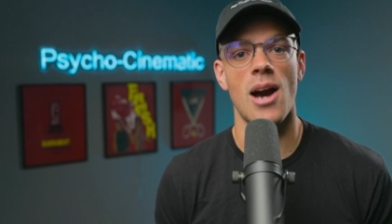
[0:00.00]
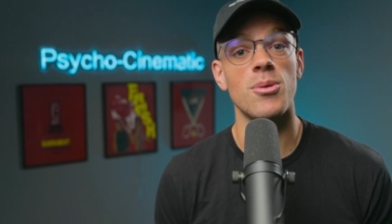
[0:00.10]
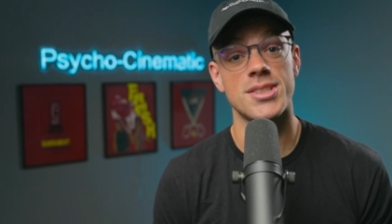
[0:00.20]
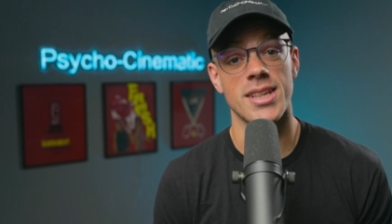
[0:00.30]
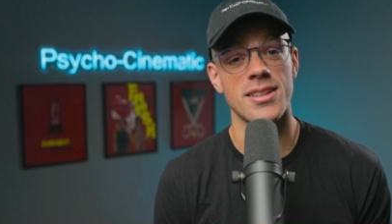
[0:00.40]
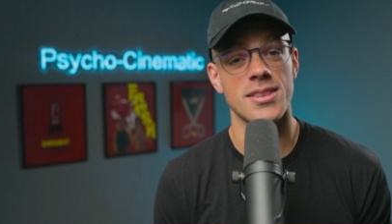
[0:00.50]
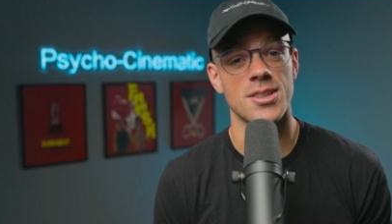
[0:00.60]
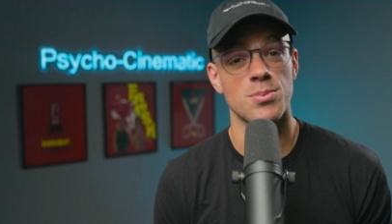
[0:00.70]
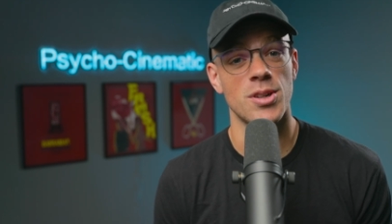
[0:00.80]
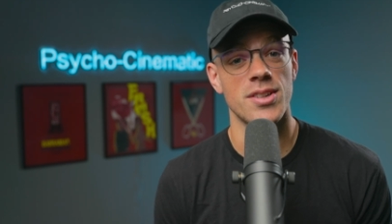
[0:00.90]
I would say that
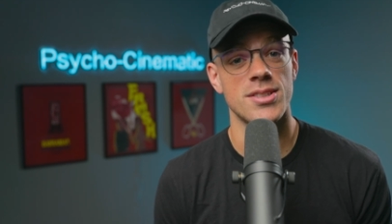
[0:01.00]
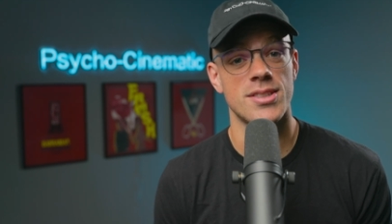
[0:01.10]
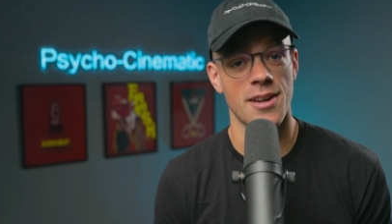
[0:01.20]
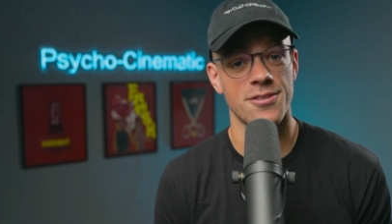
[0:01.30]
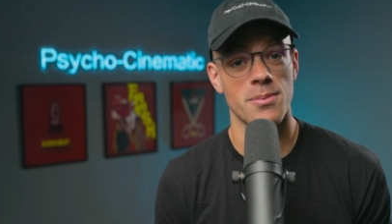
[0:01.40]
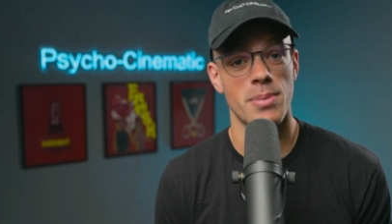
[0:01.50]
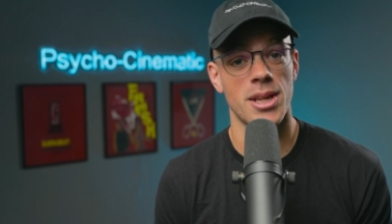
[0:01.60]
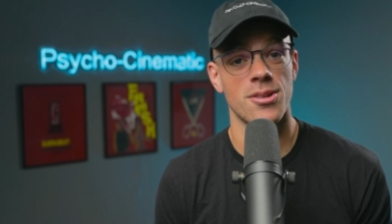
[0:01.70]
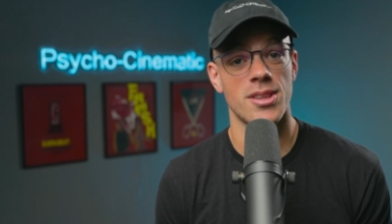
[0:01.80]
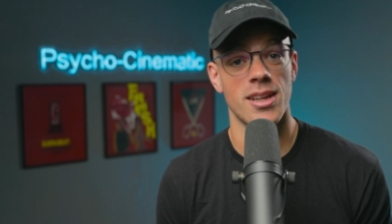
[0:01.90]
this movie is definitely
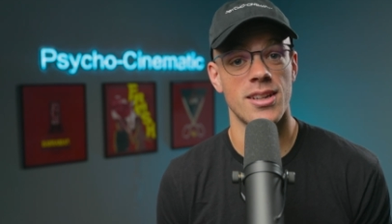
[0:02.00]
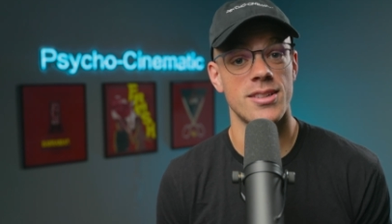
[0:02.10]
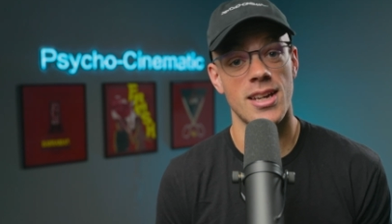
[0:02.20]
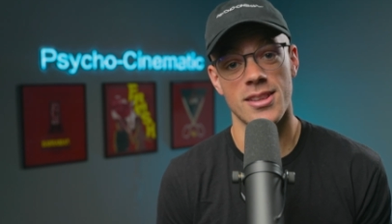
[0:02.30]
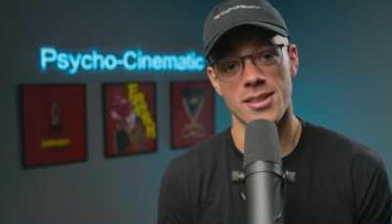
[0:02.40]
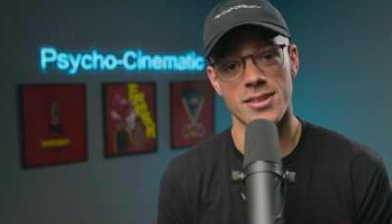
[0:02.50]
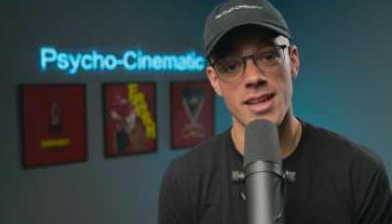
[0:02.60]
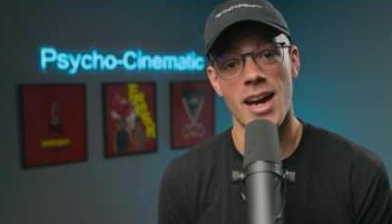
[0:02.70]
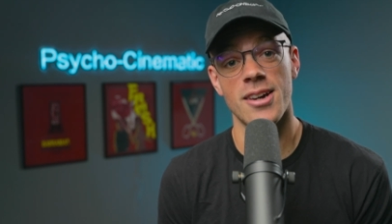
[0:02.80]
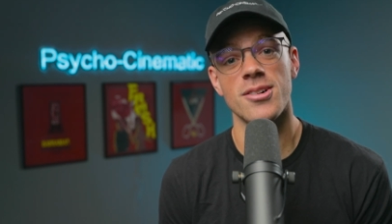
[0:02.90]
better than A Death on the
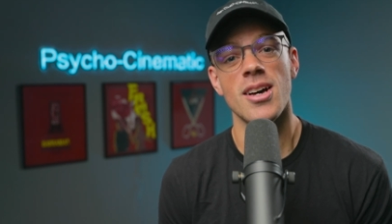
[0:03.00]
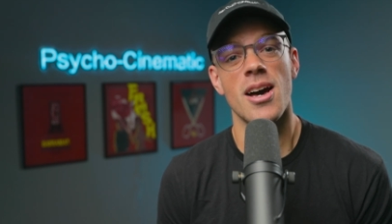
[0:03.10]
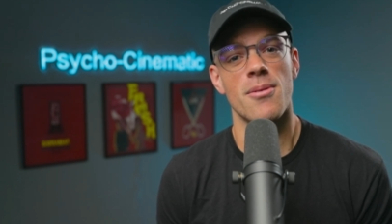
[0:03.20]
Nile,